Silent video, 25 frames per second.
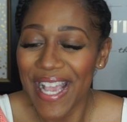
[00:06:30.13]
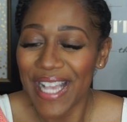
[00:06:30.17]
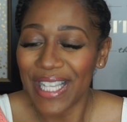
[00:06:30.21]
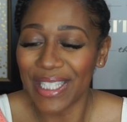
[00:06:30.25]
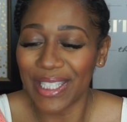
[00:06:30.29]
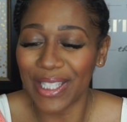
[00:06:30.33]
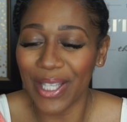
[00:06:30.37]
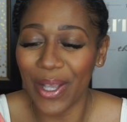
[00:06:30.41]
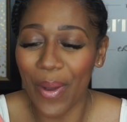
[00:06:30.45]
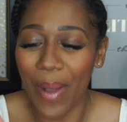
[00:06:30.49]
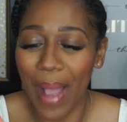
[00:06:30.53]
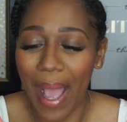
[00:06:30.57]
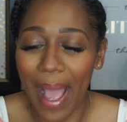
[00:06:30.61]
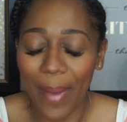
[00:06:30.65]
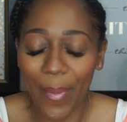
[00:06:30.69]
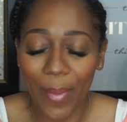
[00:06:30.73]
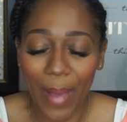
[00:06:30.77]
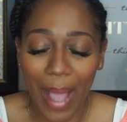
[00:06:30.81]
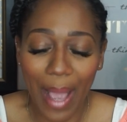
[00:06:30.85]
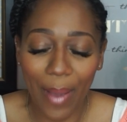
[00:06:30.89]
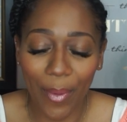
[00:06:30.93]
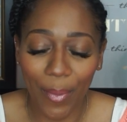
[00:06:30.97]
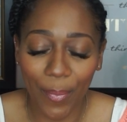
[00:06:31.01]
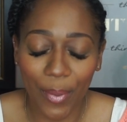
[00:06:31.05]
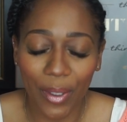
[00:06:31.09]
So
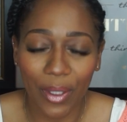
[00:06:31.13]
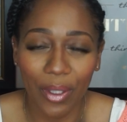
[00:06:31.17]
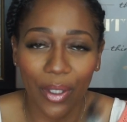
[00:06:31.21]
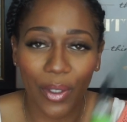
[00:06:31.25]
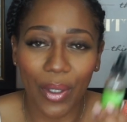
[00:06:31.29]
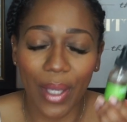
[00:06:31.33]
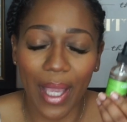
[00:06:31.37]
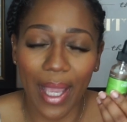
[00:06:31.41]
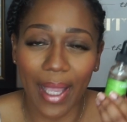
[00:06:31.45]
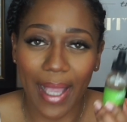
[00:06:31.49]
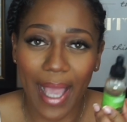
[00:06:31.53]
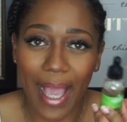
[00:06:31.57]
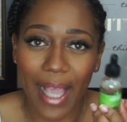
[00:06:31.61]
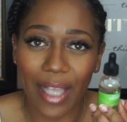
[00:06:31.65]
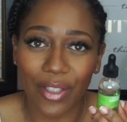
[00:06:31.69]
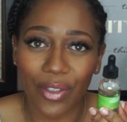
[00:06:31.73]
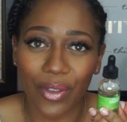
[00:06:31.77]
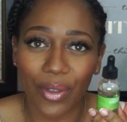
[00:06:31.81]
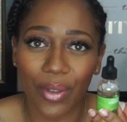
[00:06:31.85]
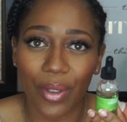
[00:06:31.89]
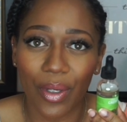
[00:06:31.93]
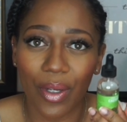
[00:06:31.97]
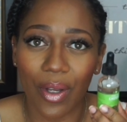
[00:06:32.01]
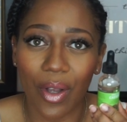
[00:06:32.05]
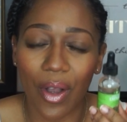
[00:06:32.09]
I would put the castor
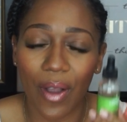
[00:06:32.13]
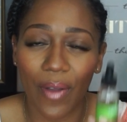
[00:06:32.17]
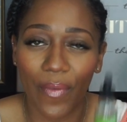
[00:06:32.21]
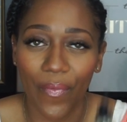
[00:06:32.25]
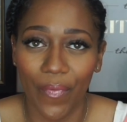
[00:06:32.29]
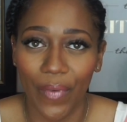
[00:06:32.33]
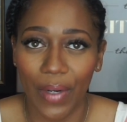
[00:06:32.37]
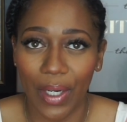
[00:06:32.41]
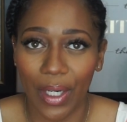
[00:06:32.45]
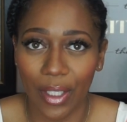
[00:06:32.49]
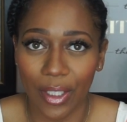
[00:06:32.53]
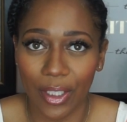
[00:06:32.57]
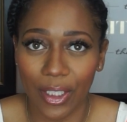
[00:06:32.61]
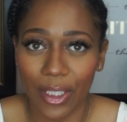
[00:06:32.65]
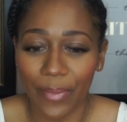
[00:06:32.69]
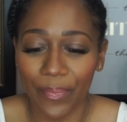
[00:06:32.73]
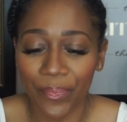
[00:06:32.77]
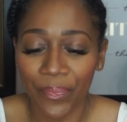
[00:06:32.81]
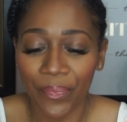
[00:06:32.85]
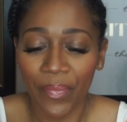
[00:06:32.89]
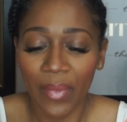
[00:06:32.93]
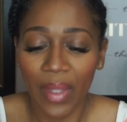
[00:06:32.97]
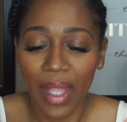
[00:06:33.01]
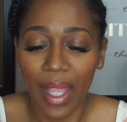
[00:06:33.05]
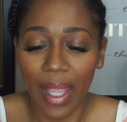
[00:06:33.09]
oil on first,
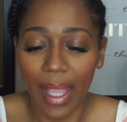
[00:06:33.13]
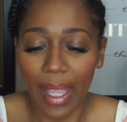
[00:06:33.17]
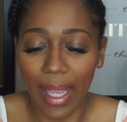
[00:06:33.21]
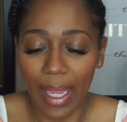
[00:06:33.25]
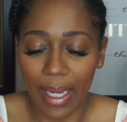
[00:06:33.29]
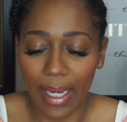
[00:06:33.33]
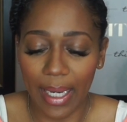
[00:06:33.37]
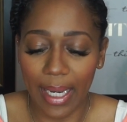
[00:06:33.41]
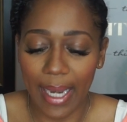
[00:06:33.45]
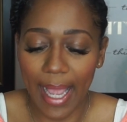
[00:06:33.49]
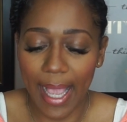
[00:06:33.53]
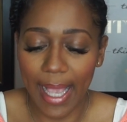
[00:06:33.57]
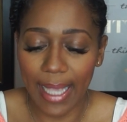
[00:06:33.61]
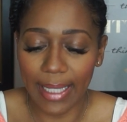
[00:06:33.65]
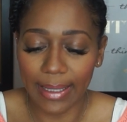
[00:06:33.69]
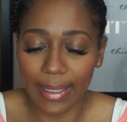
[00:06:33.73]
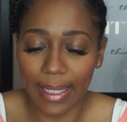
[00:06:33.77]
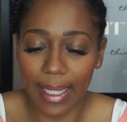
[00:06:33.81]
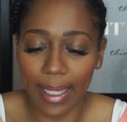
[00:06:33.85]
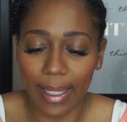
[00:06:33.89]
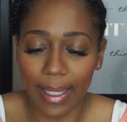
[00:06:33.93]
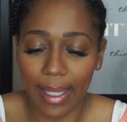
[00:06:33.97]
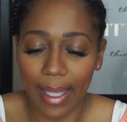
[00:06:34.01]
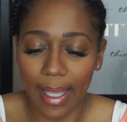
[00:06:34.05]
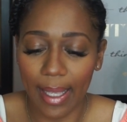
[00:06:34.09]
and it has
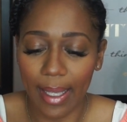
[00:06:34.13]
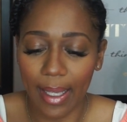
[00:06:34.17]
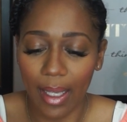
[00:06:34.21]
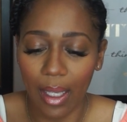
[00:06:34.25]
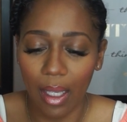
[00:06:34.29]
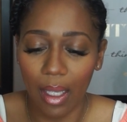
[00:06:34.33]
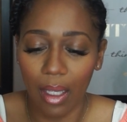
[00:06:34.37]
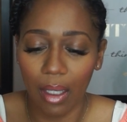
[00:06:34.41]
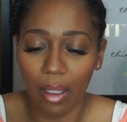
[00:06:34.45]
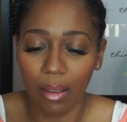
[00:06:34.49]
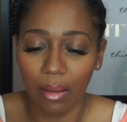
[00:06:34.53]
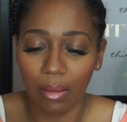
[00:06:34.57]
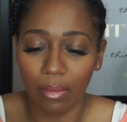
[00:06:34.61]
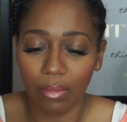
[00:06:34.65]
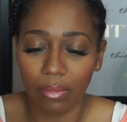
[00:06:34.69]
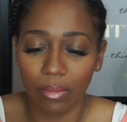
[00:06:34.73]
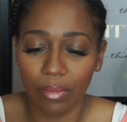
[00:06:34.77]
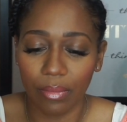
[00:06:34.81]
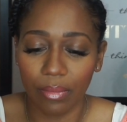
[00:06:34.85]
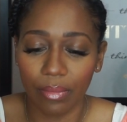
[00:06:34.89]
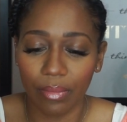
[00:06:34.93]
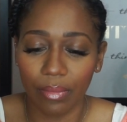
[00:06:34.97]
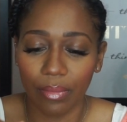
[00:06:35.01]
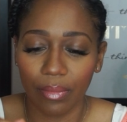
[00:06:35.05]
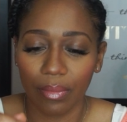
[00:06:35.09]
like a
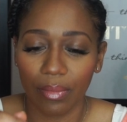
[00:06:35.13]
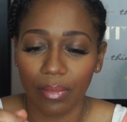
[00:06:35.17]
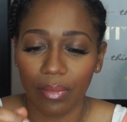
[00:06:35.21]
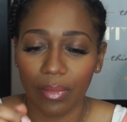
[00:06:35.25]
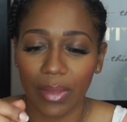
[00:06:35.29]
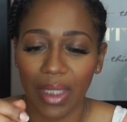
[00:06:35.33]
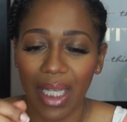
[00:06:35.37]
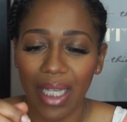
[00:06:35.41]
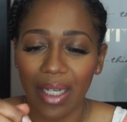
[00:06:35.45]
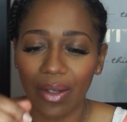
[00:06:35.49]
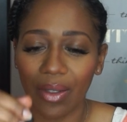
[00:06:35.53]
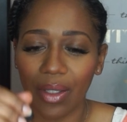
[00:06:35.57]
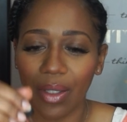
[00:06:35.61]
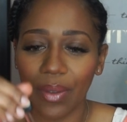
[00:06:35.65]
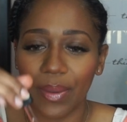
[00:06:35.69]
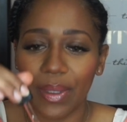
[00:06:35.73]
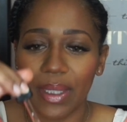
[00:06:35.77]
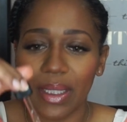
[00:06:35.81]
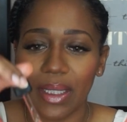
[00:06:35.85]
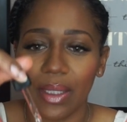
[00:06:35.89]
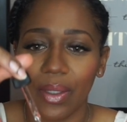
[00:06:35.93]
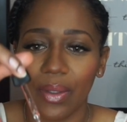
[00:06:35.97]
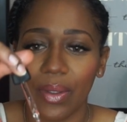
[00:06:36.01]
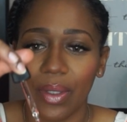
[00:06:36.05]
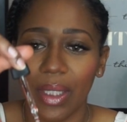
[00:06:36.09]
I don't know what
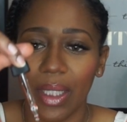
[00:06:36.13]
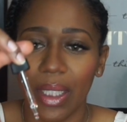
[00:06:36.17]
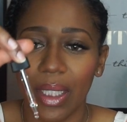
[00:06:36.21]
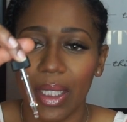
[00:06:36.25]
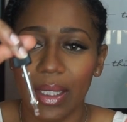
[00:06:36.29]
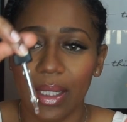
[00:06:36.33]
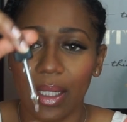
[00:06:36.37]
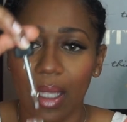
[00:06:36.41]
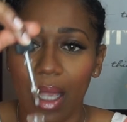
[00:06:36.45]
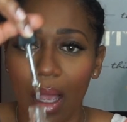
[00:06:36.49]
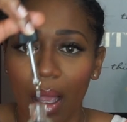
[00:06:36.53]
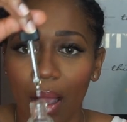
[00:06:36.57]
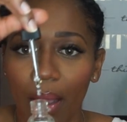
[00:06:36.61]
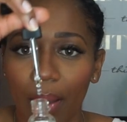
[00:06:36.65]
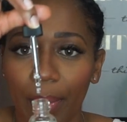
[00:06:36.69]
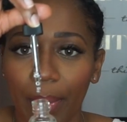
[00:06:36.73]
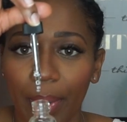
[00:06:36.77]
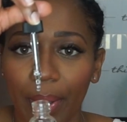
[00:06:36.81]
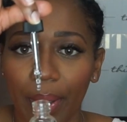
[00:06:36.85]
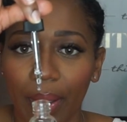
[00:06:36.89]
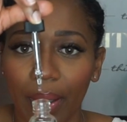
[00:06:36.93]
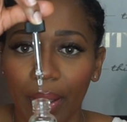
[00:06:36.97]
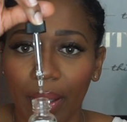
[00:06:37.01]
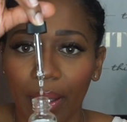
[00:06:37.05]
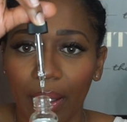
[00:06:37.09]
this little thing is called,
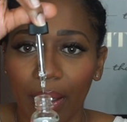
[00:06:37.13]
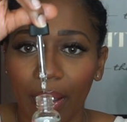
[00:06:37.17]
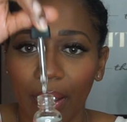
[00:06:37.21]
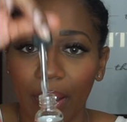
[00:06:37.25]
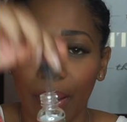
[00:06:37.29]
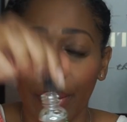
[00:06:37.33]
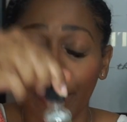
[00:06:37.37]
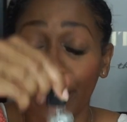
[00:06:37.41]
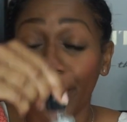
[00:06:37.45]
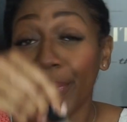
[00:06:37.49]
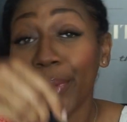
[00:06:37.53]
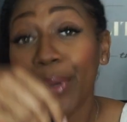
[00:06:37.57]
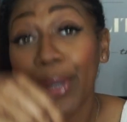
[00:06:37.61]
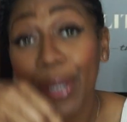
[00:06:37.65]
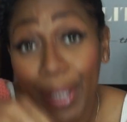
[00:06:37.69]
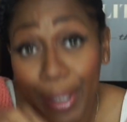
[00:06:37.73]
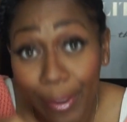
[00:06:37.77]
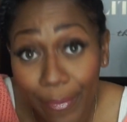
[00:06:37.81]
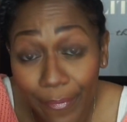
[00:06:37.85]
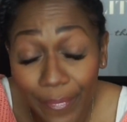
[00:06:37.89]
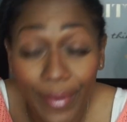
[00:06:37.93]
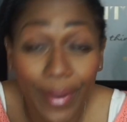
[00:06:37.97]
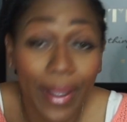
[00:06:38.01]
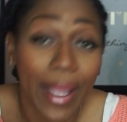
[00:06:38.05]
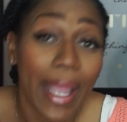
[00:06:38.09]
but
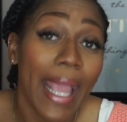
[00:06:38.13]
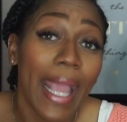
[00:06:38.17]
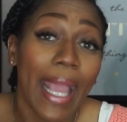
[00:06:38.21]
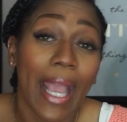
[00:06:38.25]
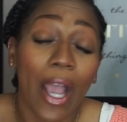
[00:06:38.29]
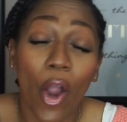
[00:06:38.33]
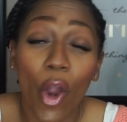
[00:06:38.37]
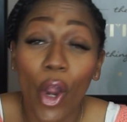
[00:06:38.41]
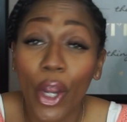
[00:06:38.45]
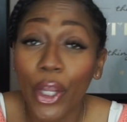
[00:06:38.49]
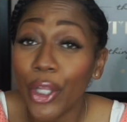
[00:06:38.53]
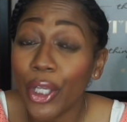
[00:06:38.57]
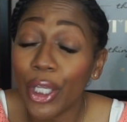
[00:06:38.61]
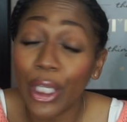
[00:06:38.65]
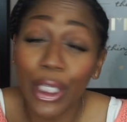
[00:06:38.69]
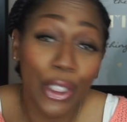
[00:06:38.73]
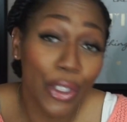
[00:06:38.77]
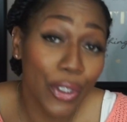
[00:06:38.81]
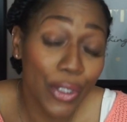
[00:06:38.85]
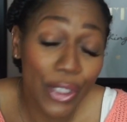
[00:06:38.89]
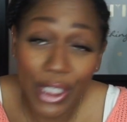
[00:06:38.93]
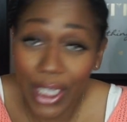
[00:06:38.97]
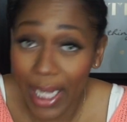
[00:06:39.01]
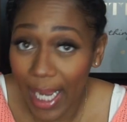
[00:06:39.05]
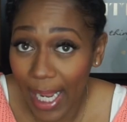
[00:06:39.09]
whatever. Or you can
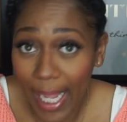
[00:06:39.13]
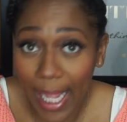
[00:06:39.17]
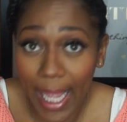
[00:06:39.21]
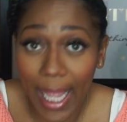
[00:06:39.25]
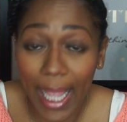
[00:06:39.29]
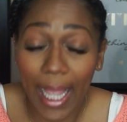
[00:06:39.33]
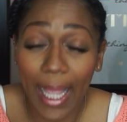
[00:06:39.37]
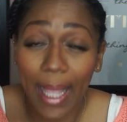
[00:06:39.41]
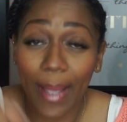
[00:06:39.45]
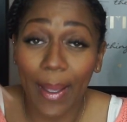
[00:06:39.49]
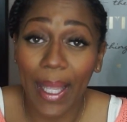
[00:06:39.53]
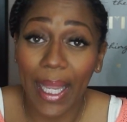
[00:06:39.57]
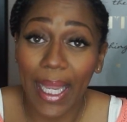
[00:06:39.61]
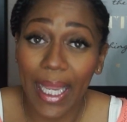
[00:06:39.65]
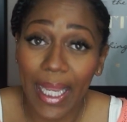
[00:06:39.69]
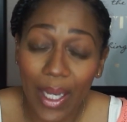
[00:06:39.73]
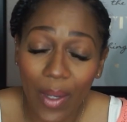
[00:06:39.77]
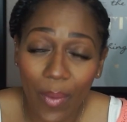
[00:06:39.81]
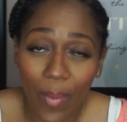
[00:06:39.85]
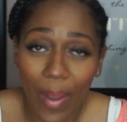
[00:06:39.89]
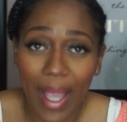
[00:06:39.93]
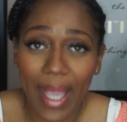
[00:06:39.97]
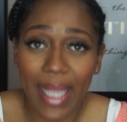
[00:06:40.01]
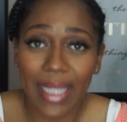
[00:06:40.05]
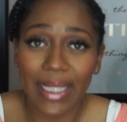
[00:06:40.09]
use your hand.
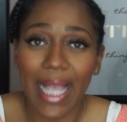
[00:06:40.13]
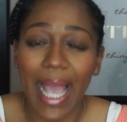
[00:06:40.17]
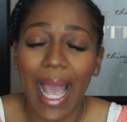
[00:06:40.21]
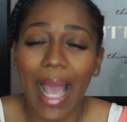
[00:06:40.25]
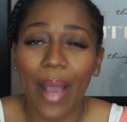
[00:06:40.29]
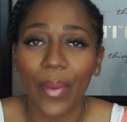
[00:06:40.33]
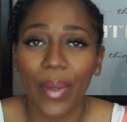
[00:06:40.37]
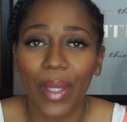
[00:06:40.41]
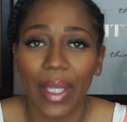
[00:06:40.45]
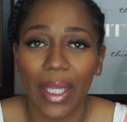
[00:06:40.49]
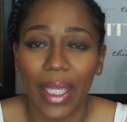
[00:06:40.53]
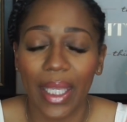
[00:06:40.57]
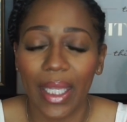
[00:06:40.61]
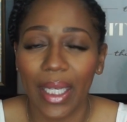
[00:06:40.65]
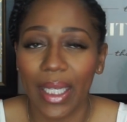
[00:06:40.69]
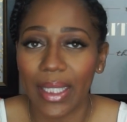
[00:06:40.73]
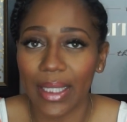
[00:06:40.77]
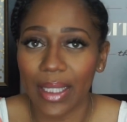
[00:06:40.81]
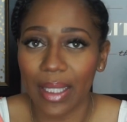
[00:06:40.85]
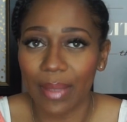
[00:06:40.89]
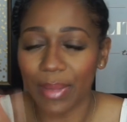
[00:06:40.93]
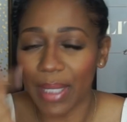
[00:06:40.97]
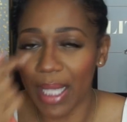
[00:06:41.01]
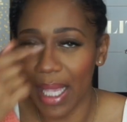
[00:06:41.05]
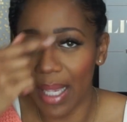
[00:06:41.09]
Anyways, I would get it.
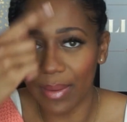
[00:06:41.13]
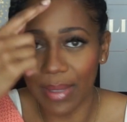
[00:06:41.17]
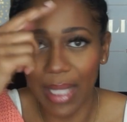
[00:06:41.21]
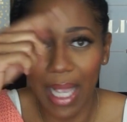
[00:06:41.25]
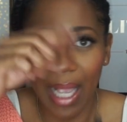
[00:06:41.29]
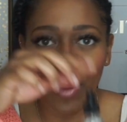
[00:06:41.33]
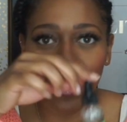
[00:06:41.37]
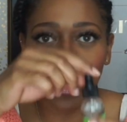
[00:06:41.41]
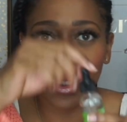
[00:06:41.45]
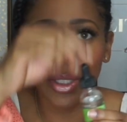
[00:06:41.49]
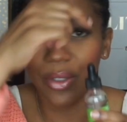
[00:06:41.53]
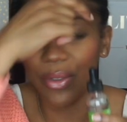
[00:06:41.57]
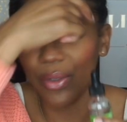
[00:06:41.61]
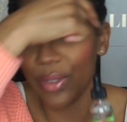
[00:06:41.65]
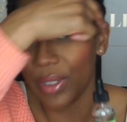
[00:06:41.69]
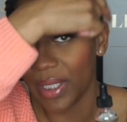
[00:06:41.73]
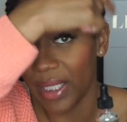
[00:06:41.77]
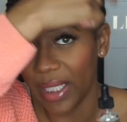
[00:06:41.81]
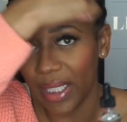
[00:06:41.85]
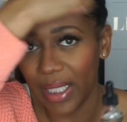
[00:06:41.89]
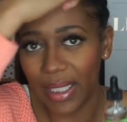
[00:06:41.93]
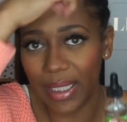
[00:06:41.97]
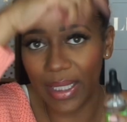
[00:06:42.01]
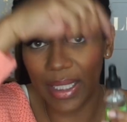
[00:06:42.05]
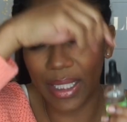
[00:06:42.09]
Sometimes I would use
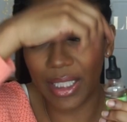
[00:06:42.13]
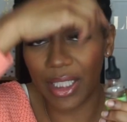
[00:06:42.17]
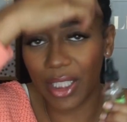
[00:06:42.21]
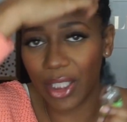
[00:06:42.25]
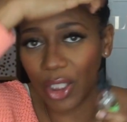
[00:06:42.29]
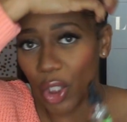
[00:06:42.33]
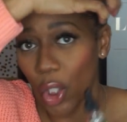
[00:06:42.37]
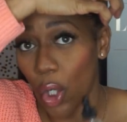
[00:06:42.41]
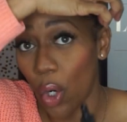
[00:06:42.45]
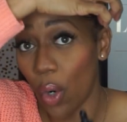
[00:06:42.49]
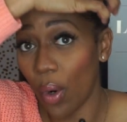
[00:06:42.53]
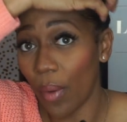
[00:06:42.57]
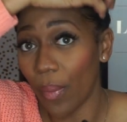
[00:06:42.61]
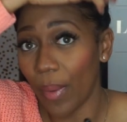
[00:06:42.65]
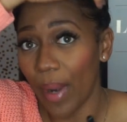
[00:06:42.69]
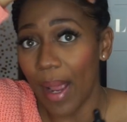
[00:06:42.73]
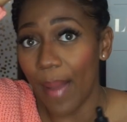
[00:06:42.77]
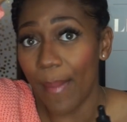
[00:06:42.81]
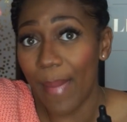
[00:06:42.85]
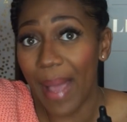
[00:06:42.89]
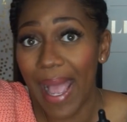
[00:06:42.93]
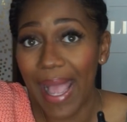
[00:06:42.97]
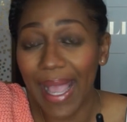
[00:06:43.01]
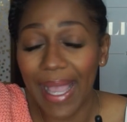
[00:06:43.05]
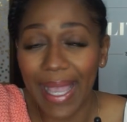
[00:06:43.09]
this and just go
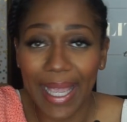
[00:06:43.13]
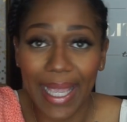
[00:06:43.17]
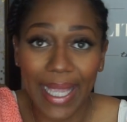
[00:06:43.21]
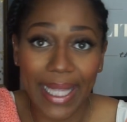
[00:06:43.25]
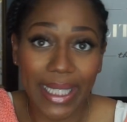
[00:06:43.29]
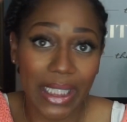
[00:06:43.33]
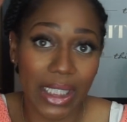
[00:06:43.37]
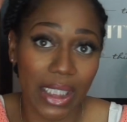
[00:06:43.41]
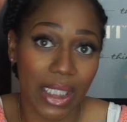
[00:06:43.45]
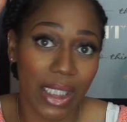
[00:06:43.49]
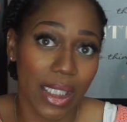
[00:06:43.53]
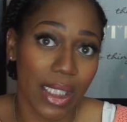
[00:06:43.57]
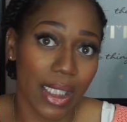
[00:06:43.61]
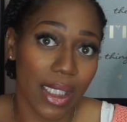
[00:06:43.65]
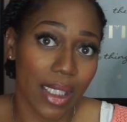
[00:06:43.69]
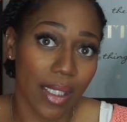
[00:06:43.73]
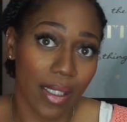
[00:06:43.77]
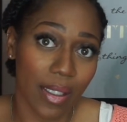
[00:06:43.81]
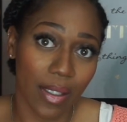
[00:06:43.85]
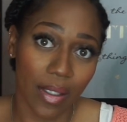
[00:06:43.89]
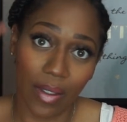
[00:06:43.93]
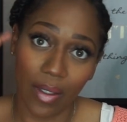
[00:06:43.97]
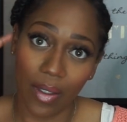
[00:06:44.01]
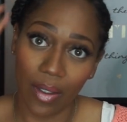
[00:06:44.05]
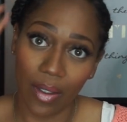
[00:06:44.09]
around my edges,
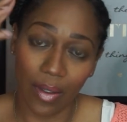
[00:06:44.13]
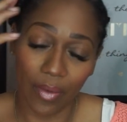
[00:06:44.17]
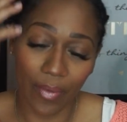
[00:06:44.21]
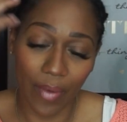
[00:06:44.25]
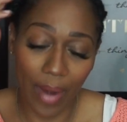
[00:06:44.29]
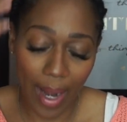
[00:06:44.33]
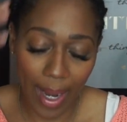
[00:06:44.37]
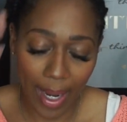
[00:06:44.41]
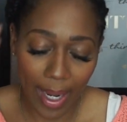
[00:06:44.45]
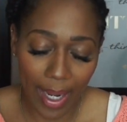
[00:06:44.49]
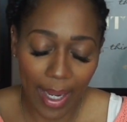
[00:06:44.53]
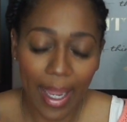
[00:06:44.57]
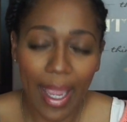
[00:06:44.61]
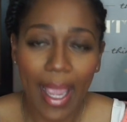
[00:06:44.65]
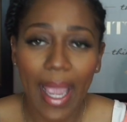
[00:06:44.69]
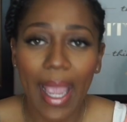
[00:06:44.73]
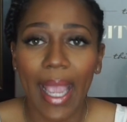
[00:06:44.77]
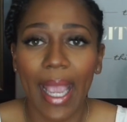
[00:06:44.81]
right?